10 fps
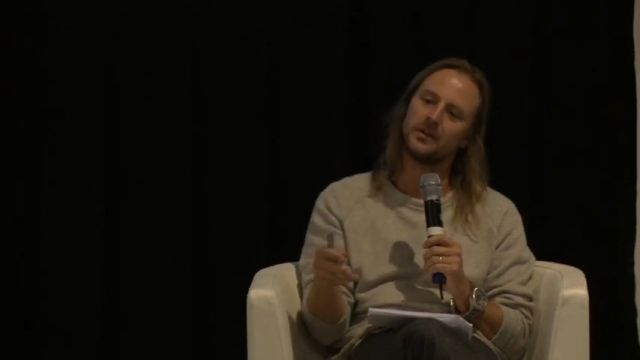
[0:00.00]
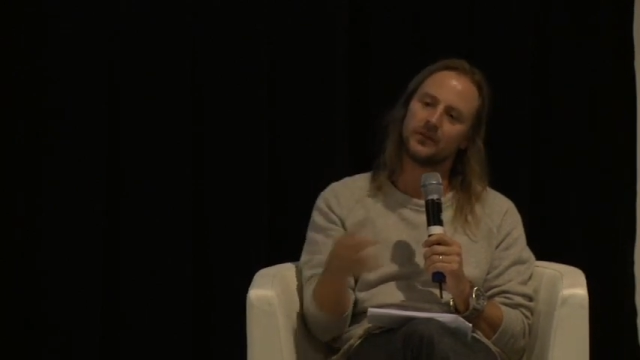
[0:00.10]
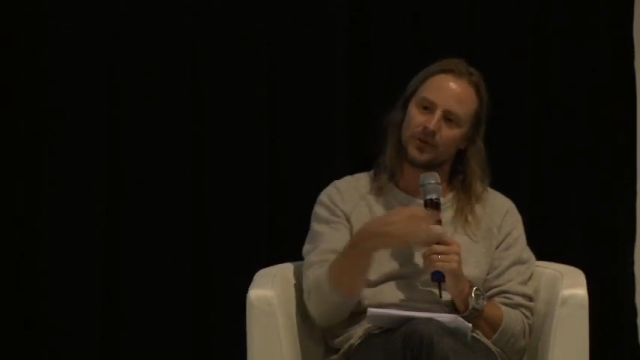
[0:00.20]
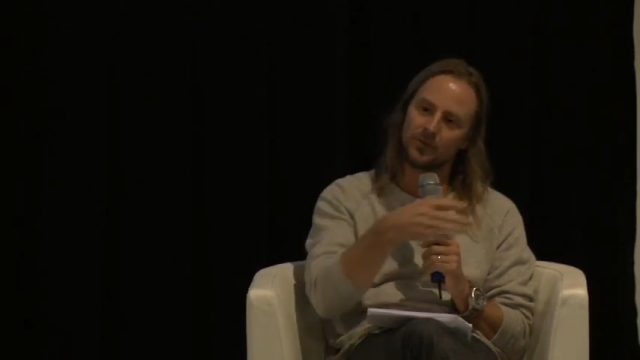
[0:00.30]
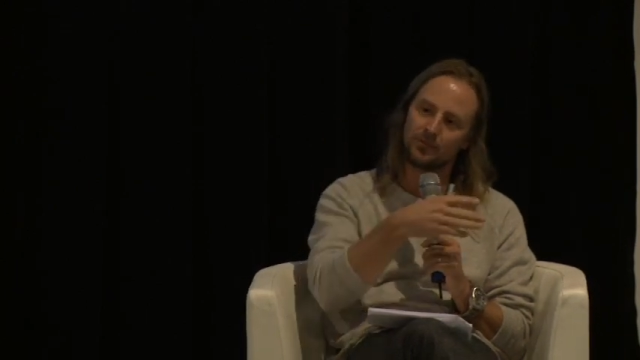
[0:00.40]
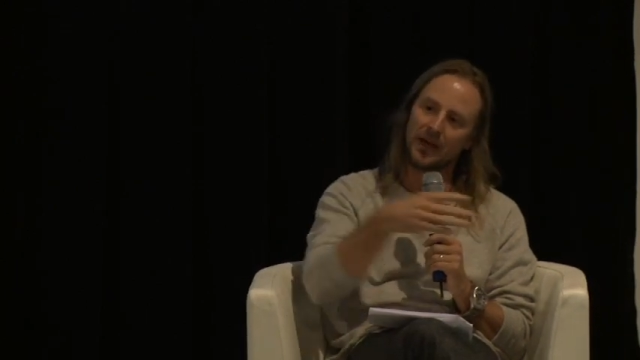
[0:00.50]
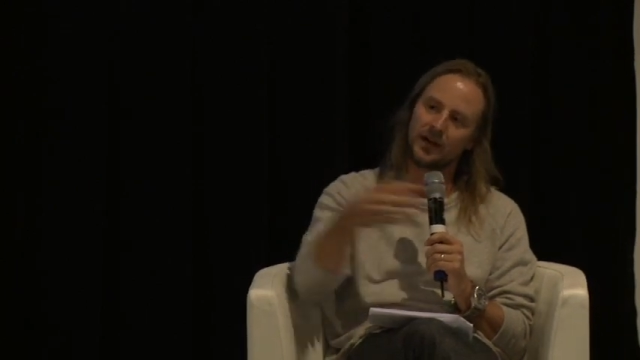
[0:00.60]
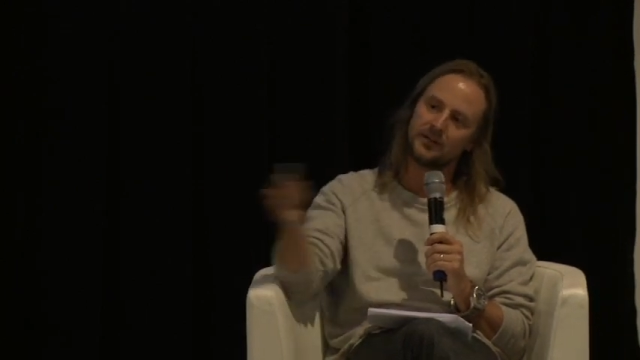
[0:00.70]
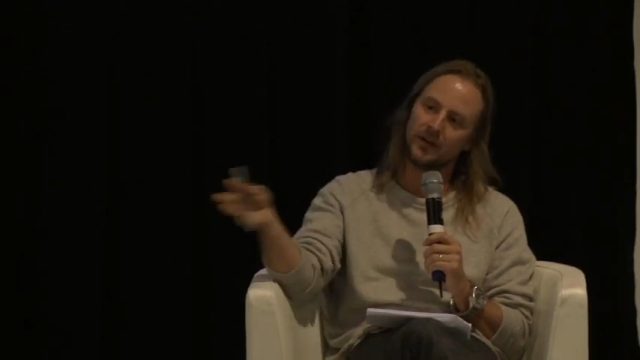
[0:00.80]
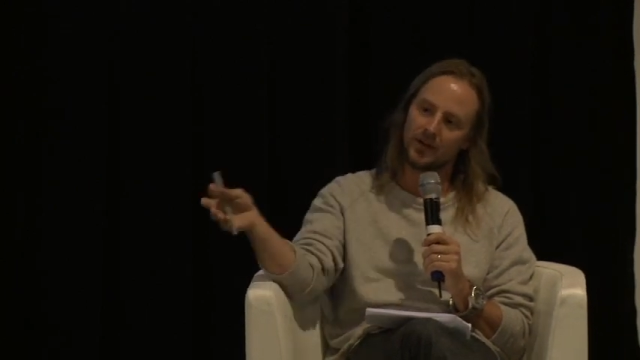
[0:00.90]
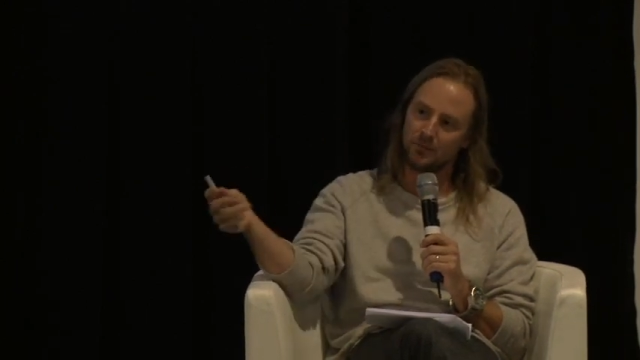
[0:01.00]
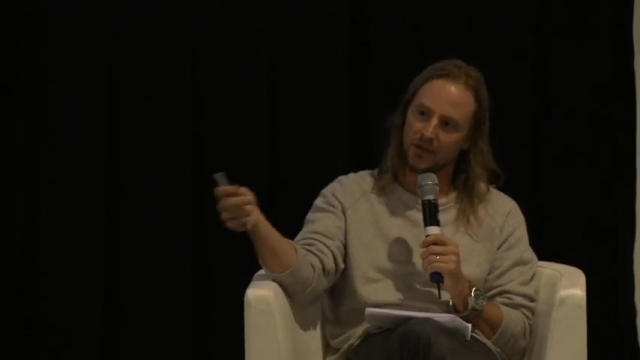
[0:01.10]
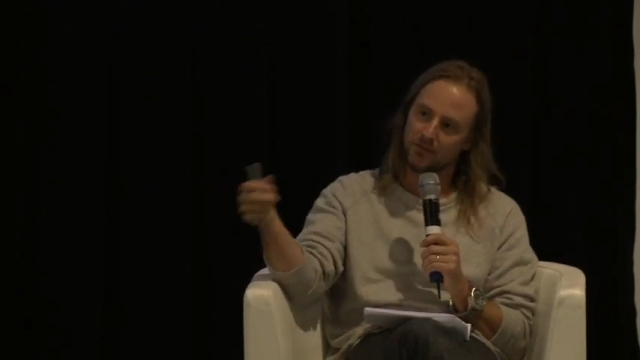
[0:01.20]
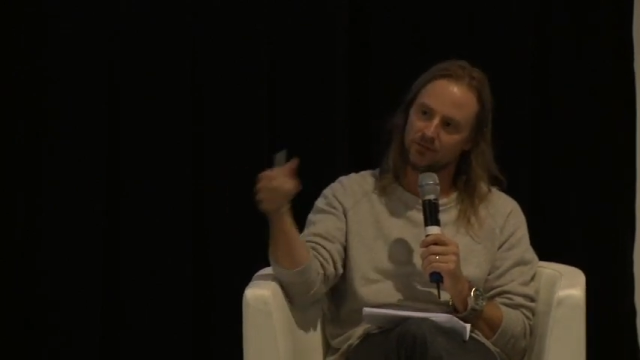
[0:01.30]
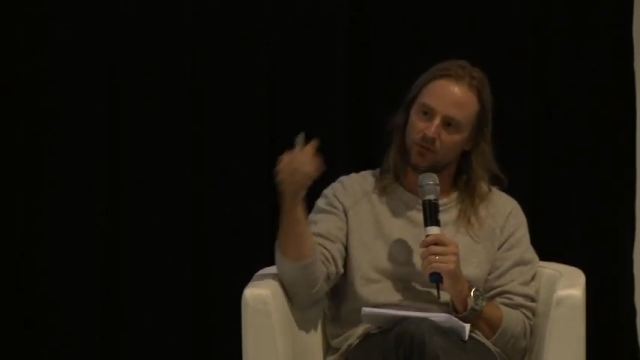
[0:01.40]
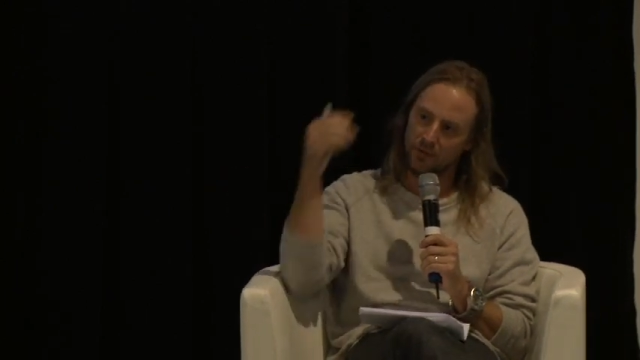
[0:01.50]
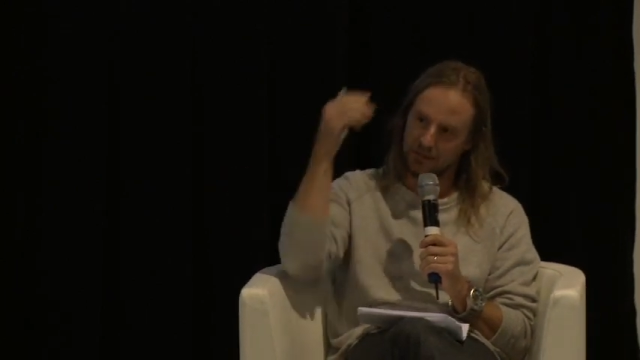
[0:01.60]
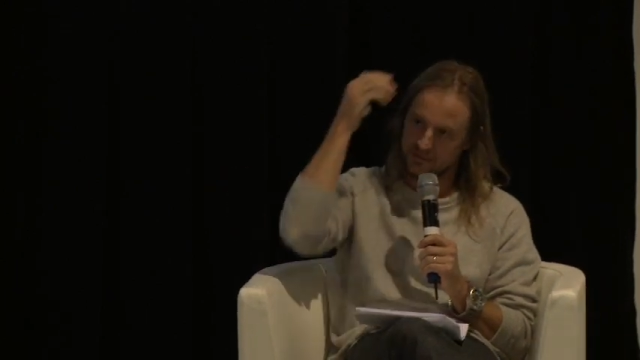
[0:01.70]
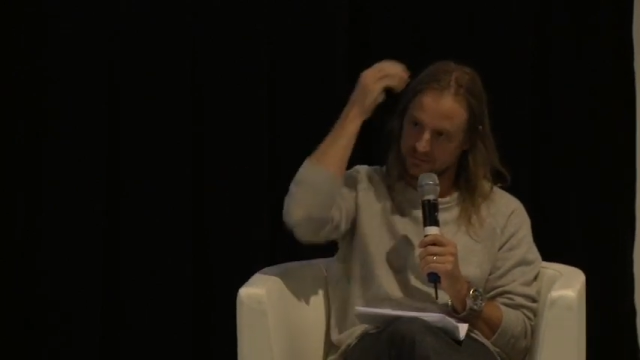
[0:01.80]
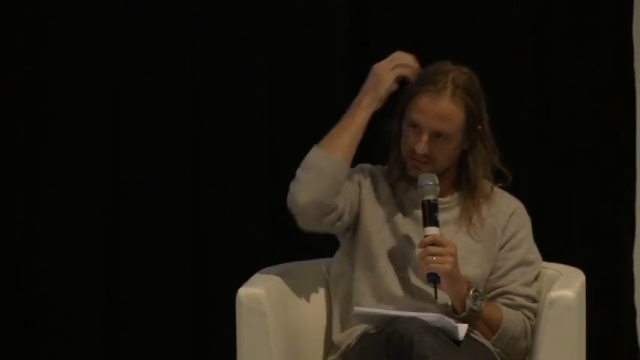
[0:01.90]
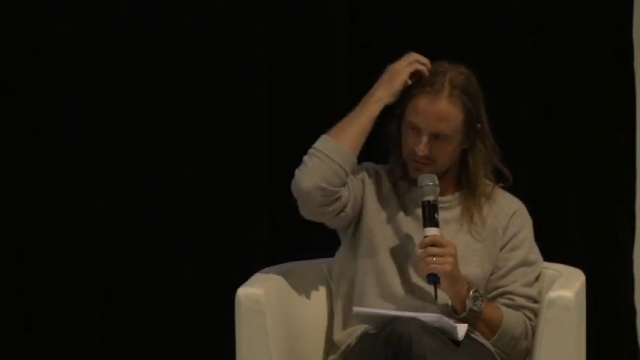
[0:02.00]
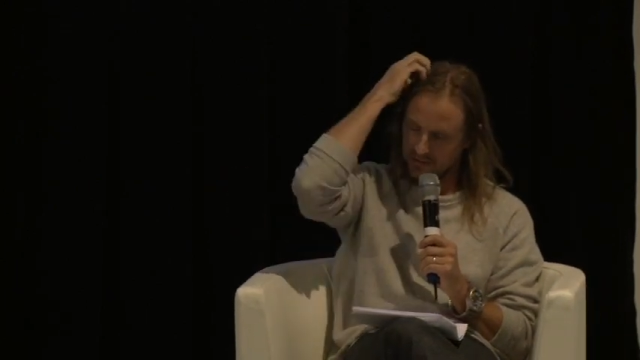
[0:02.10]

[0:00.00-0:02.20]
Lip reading: You know, they would pack dynamite for weeks.